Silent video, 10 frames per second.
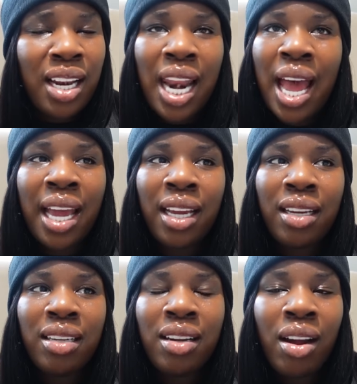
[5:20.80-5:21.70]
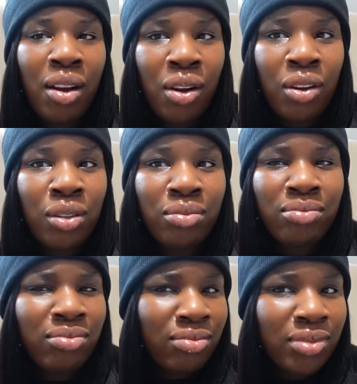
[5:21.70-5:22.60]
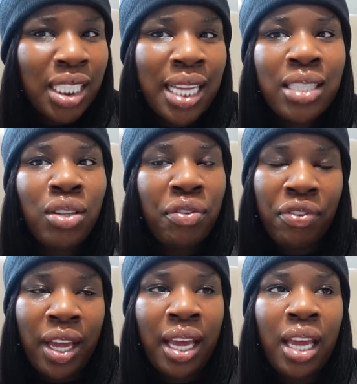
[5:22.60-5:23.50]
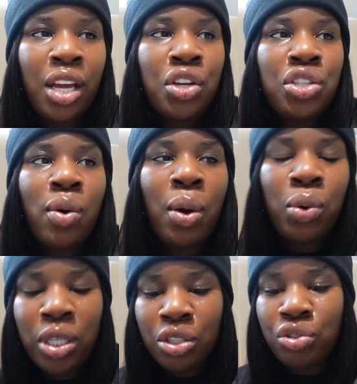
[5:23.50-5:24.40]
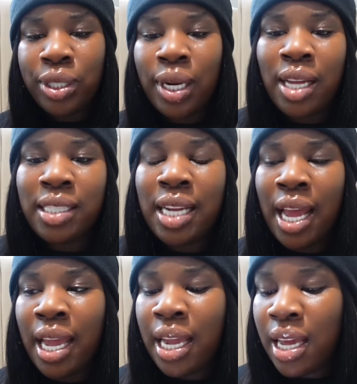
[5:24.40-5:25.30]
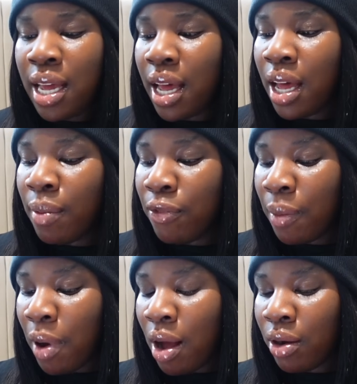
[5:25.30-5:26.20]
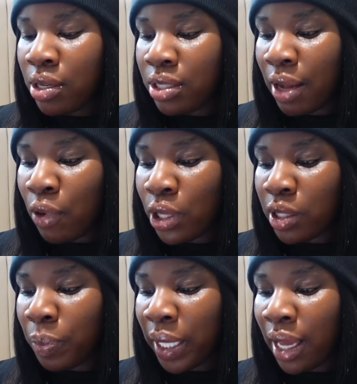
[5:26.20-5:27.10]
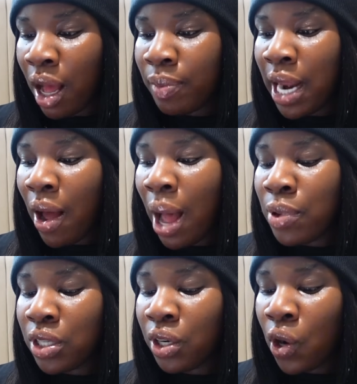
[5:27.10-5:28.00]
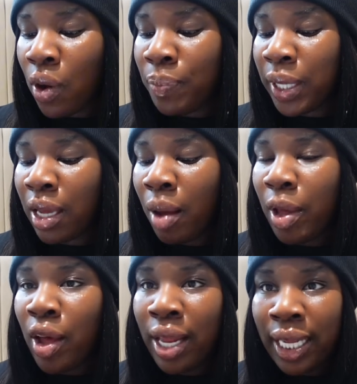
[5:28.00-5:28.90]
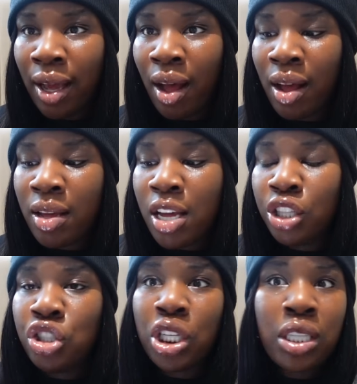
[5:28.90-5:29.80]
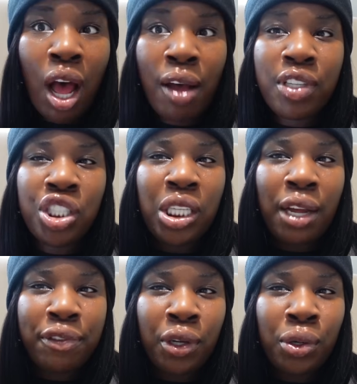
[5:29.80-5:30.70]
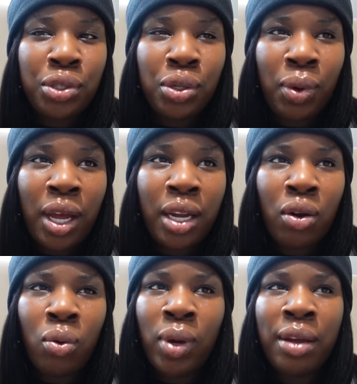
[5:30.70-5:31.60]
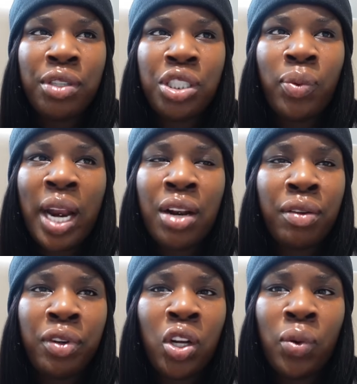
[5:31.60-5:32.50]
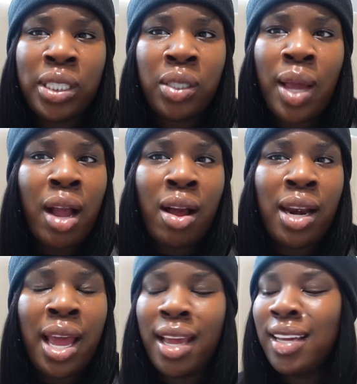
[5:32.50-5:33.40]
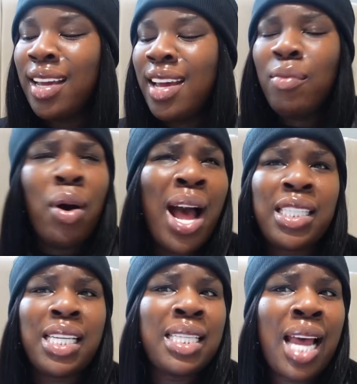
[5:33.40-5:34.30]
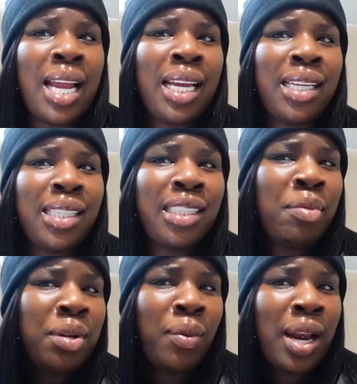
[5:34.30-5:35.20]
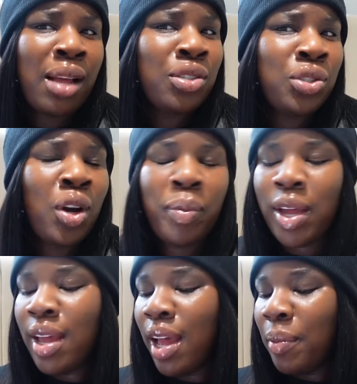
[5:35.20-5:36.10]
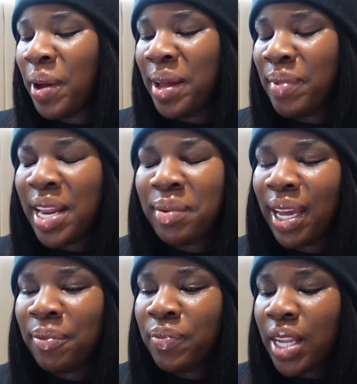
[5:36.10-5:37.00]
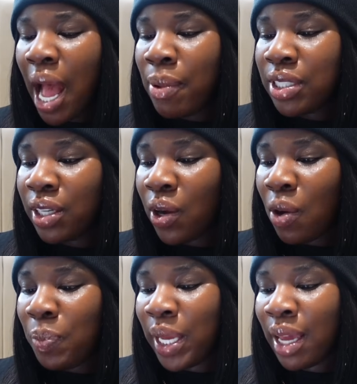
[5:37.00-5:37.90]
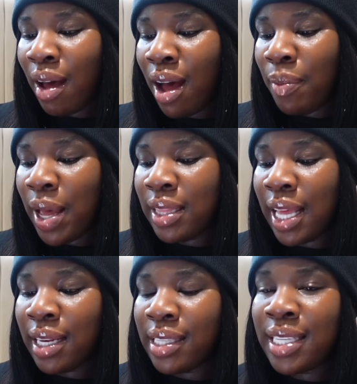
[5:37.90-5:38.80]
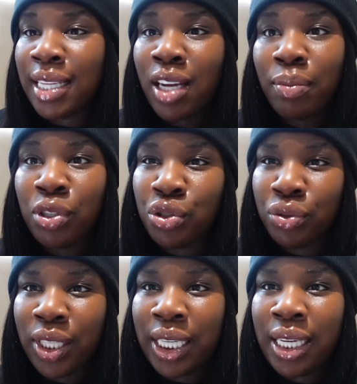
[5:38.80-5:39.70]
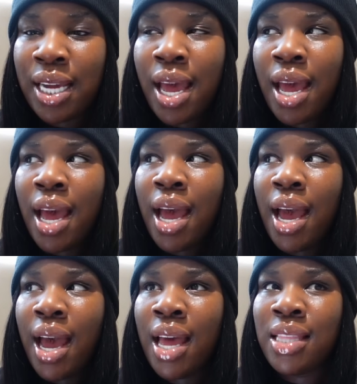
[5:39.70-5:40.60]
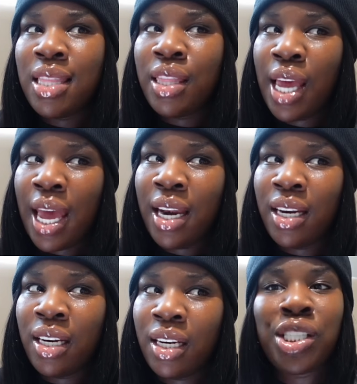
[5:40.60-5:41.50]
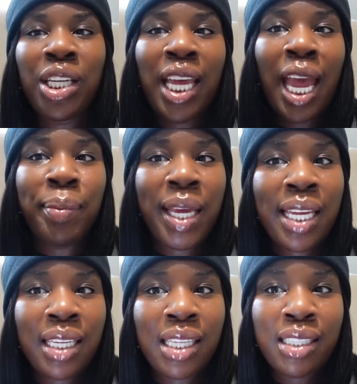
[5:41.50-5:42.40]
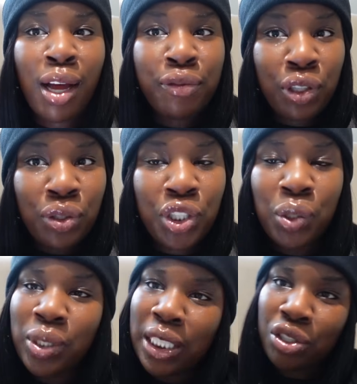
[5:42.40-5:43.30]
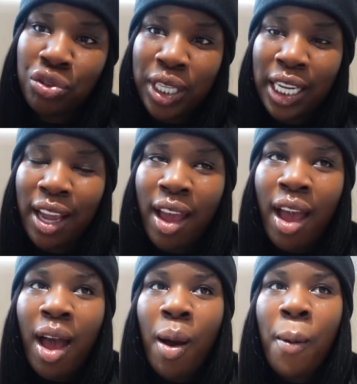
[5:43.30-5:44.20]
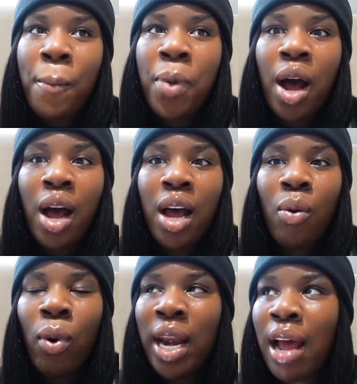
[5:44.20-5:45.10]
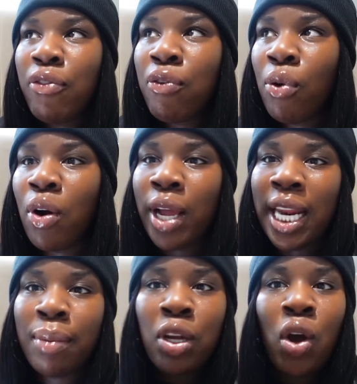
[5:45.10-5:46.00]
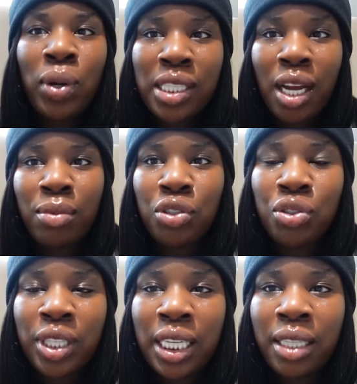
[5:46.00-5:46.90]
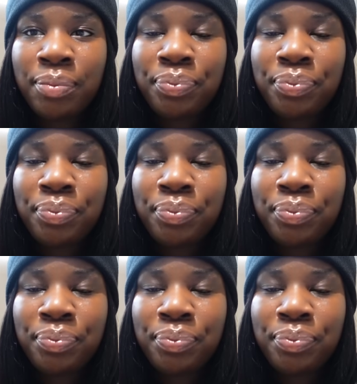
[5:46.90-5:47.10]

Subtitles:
Like, girl, that's not fair. So I ordered a tree last night from Argos, so I've got to pick it up. Now, I was going to go and pick it up earlier, just after she left to go to work or wherever she went. I don't even know where she went, I can't lie. Well, actually, it's Saturday. She probably went out to shop. But anyway, I was going to go and pick it up and then set up the tree. And then she came in this afternoon, she'll see the tree. But when I thought, okay, let me go and set up the tree.